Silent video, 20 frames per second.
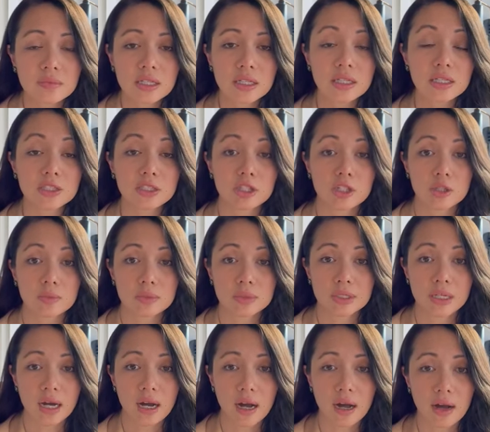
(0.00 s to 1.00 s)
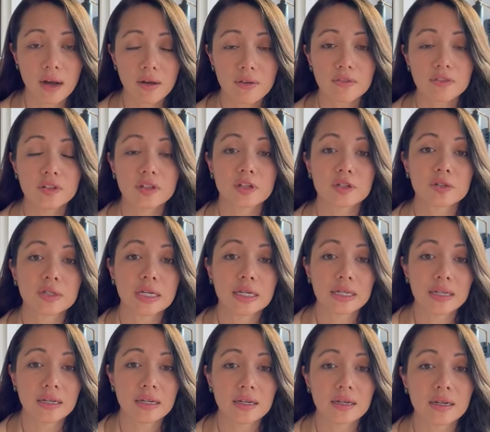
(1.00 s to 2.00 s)
in terms of
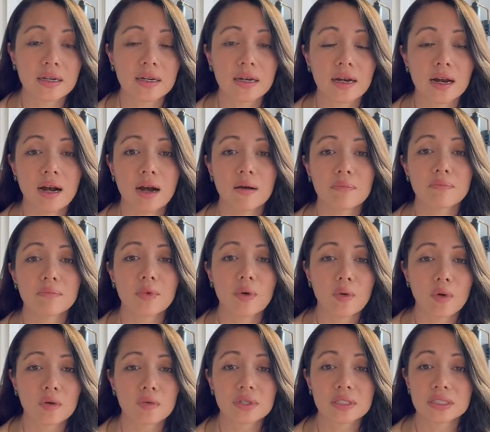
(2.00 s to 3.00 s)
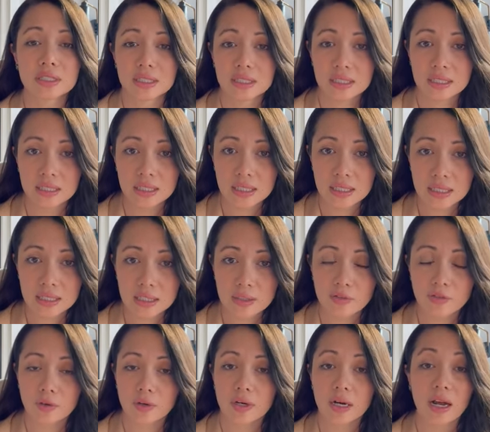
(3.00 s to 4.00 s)
creating more resistance
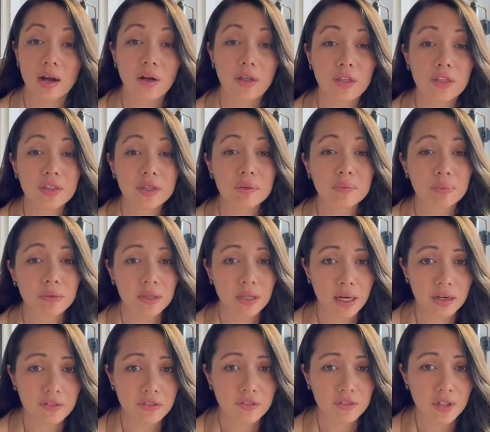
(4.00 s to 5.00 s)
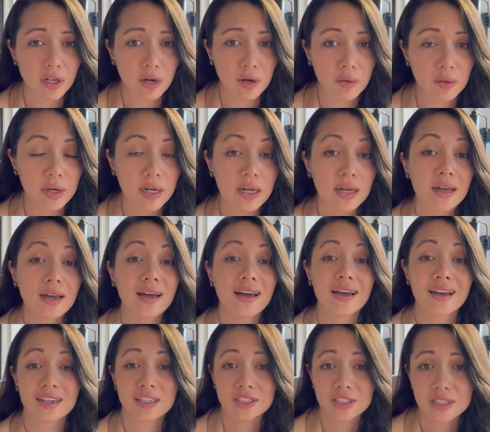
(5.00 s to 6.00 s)
for healthy blood flow.
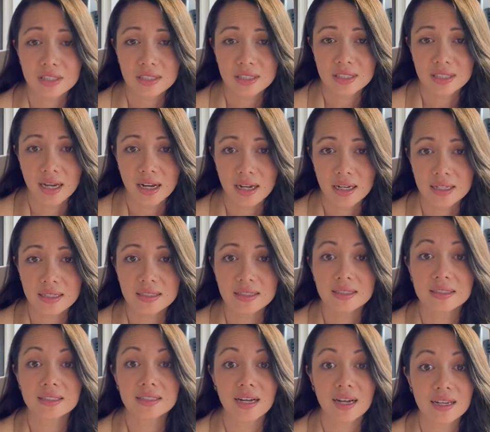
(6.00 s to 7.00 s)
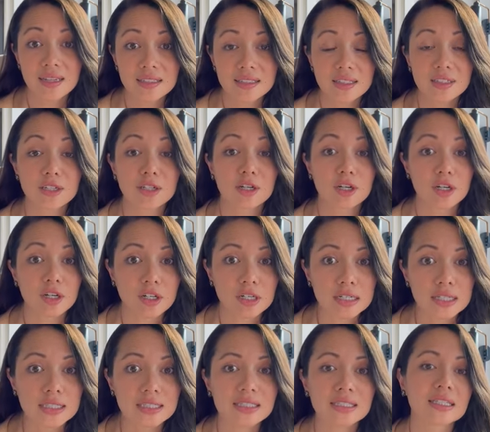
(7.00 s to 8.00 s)
Exercise does
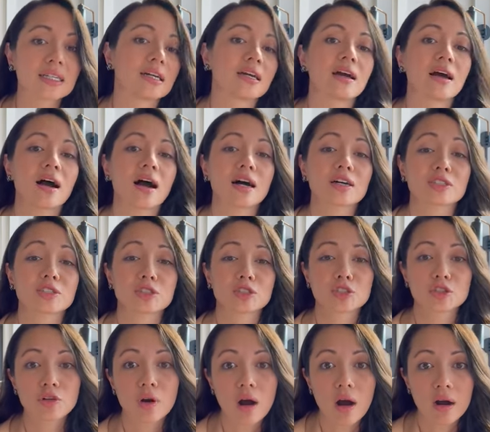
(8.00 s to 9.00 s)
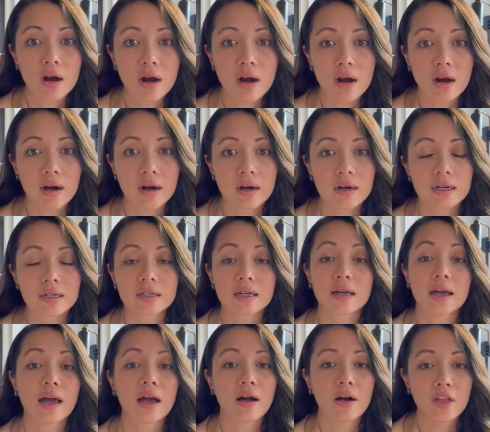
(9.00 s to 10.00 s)
encourage a strong
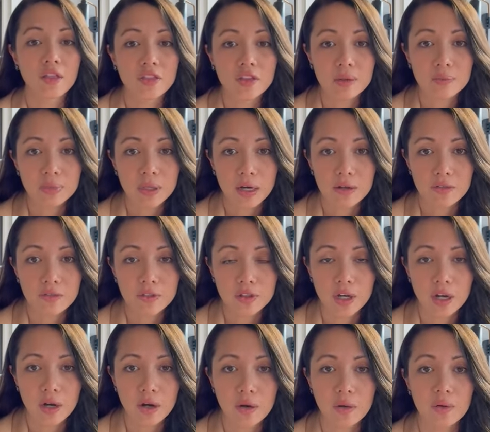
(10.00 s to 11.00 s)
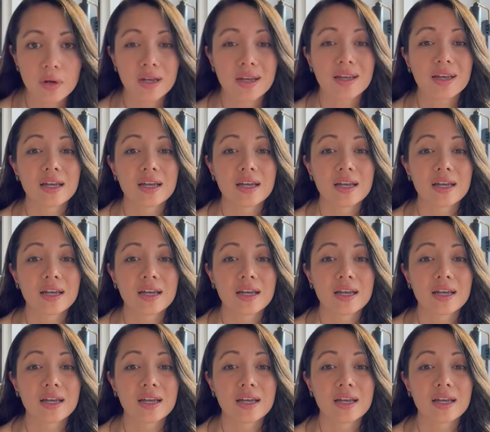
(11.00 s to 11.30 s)
heart, healthy blood flow,